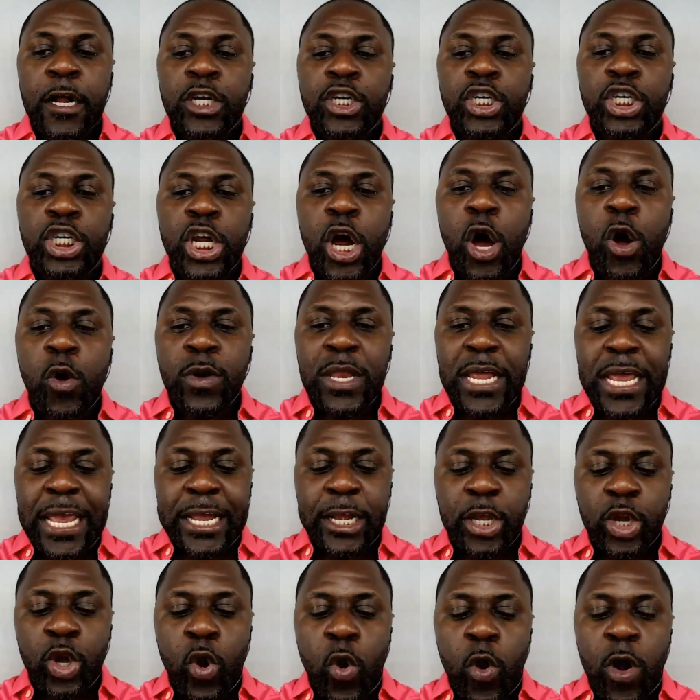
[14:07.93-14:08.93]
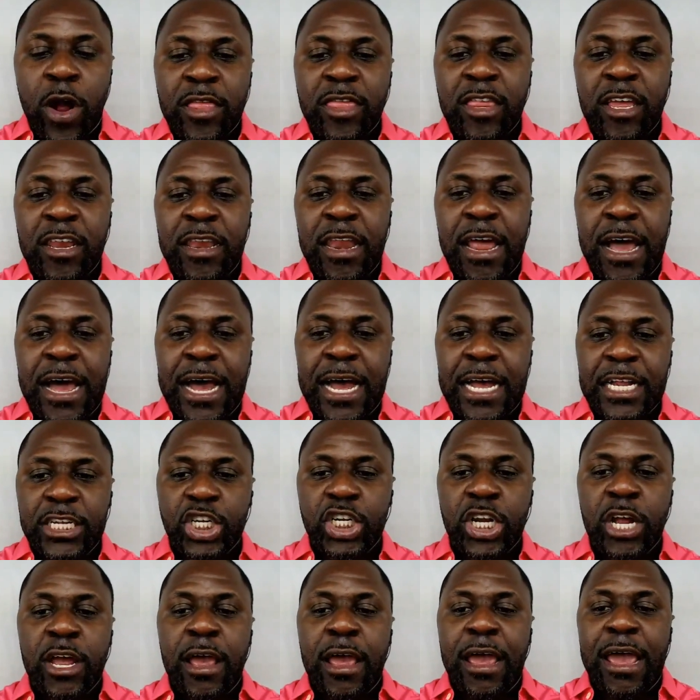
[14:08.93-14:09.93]
Don't ignore the nudge.
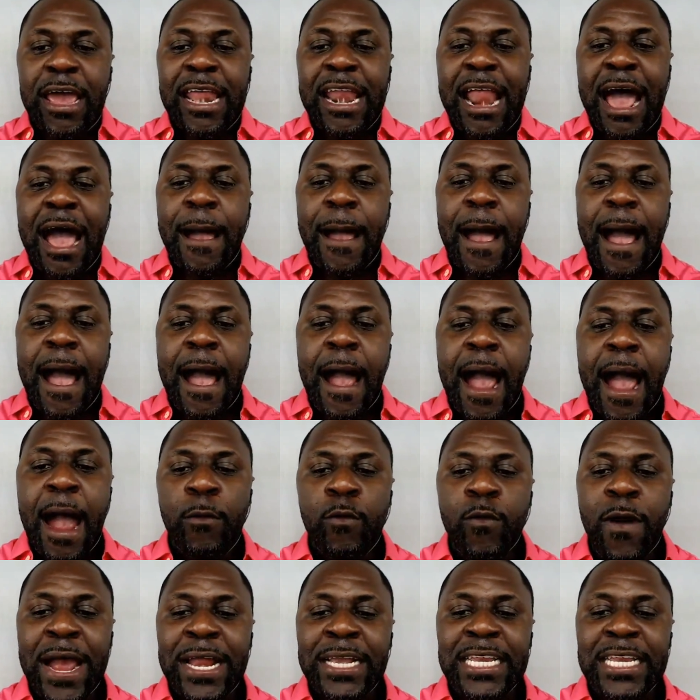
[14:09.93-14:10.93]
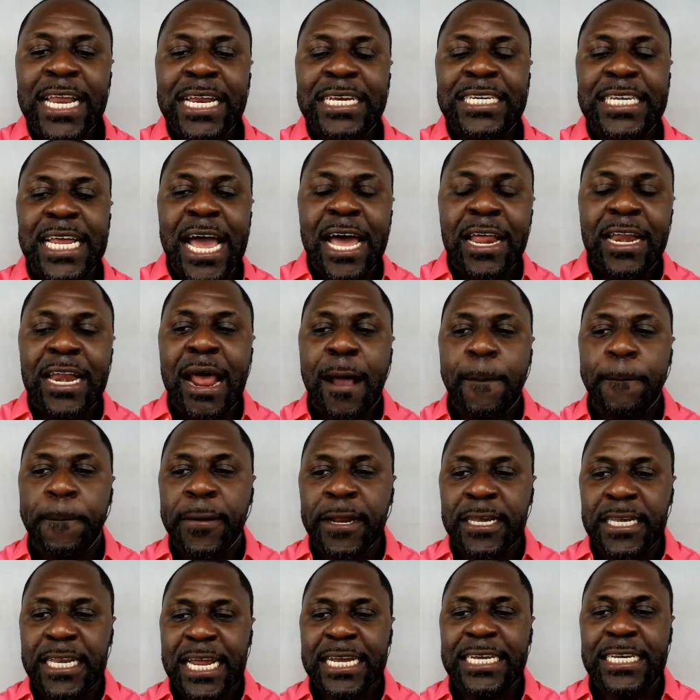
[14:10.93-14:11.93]
And I write that down and I put
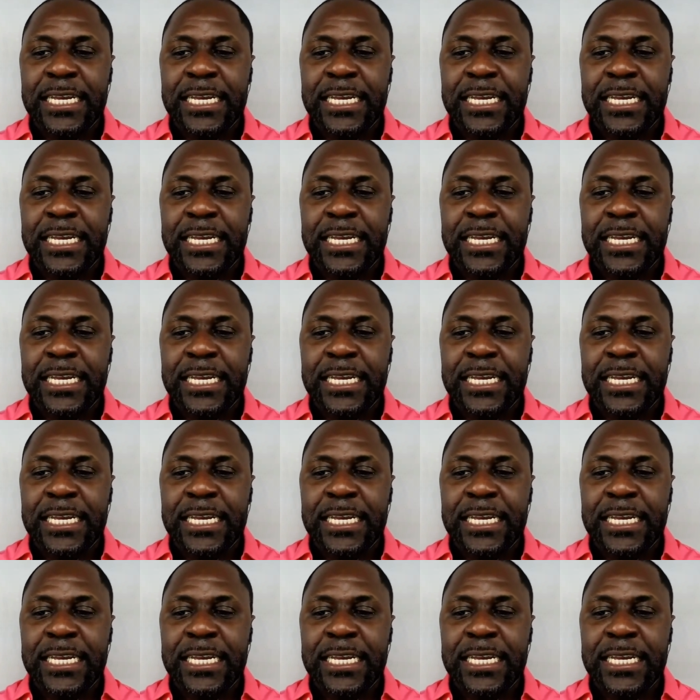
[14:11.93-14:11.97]
that